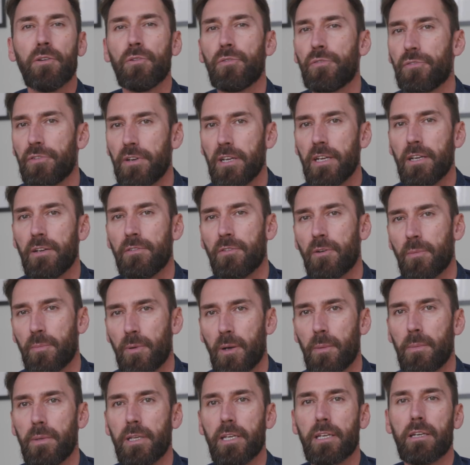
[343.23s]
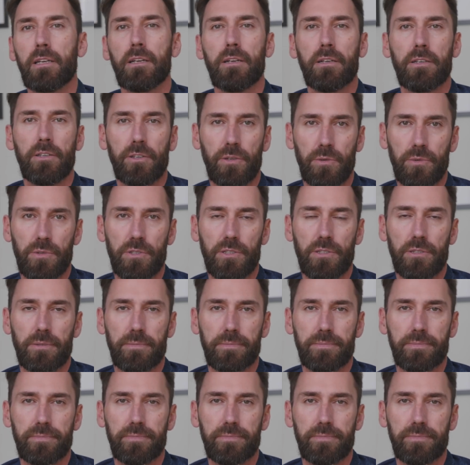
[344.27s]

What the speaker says: free for public use.